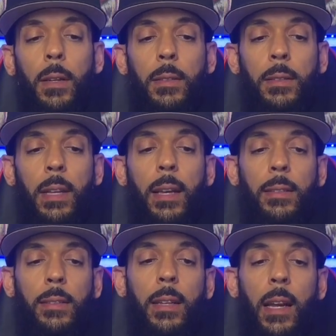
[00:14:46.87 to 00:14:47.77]
This has
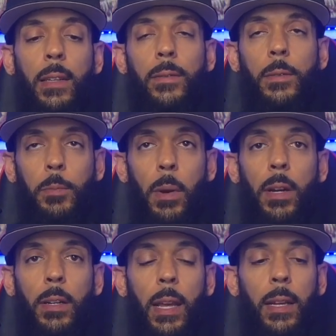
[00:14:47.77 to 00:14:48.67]
a tie-in from
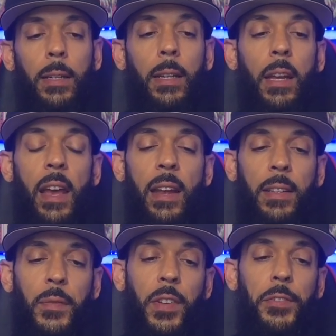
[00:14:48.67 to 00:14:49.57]
Spider-Geddon. It
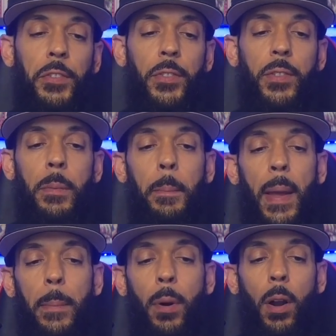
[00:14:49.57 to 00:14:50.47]
features
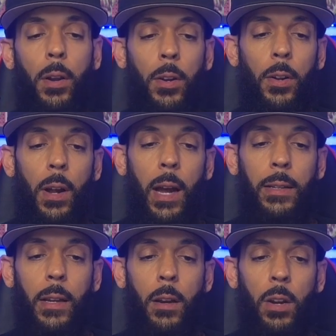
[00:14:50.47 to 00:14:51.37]
May Parker,
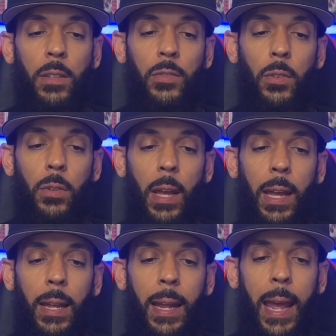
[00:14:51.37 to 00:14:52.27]
Anya Corazon,
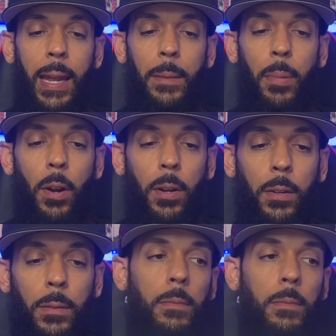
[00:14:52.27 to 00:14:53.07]
and Annie Parker.